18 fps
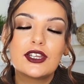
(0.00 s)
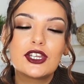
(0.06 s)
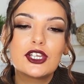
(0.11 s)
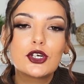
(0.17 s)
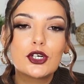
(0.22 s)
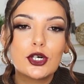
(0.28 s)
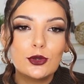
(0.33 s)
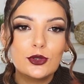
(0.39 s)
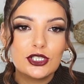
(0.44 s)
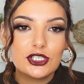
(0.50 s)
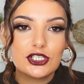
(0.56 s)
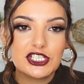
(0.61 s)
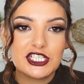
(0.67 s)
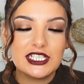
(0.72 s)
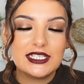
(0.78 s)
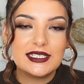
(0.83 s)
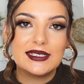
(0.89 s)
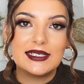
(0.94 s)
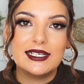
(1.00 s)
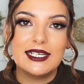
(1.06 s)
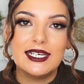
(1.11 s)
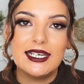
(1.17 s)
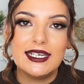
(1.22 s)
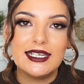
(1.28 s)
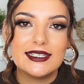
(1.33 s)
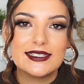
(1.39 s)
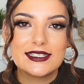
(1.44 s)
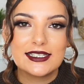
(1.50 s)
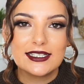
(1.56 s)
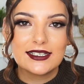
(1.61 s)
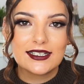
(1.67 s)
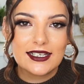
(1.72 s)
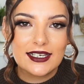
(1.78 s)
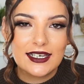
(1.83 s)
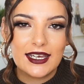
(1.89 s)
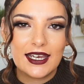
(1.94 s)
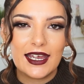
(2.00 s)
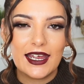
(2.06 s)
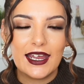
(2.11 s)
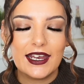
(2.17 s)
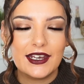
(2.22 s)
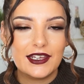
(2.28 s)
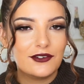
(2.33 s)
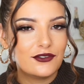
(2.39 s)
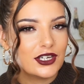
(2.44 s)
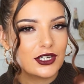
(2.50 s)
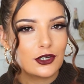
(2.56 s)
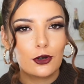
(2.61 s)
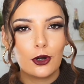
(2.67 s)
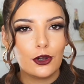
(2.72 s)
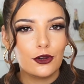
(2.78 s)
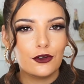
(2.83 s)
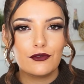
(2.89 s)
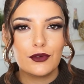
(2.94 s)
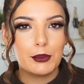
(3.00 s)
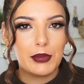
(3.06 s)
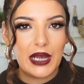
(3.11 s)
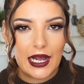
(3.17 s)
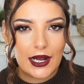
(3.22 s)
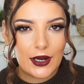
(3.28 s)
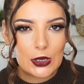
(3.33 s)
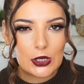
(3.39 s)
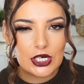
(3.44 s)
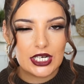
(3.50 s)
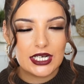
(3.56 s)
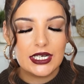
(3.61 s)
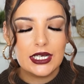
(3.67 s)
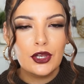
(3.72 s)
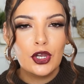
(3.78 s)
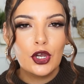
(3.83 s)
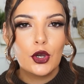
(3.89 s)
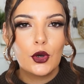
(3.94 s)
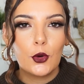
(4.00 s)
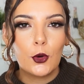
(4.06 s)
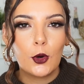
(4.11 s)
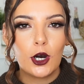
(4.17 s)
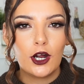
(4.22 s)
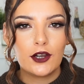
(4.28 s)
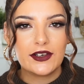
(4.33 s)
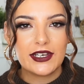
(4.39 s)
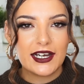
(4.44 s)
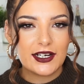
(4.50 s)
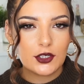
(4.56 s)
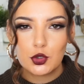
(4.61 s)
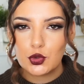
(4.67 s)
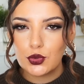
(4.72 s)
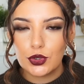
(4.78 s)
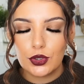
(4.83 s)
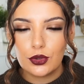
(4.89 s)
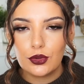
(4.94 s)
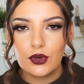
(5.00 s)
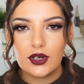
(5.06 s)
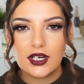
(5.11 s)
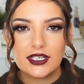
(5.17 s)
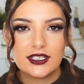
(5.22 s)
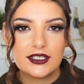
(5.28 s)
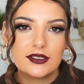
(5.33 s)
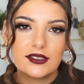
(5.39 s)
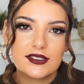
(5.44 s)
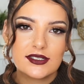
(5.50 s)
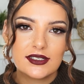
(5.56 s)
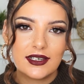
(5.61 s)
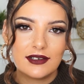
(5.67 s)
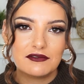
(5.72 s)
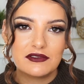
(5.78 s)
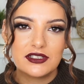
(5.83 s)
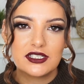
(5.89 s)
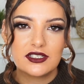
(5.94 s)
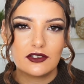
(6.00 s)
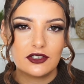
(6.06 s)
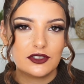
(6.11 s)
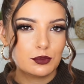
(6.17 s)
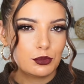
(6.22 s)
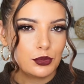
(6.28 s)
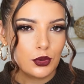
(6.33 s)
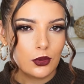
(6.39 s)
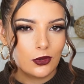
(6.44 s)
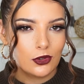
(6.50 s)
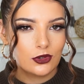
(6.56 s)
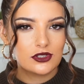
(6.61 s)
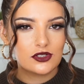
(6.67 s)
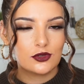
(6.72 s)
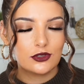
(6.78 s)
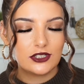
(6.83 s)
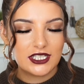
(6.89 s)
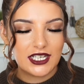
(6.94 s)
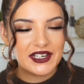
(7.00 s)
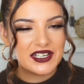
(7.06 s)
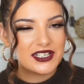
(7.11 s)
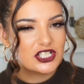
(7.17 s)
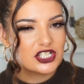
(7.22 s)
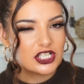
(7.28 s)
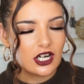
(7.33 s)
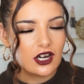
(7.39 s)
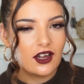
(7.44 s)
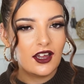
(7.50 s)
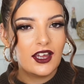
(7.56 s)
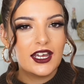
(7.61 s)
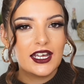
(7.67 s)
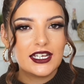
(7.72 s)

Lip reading: golden sheen in it isn't anything overpowering or unnatural, and it doesn't emphasize pores or texture.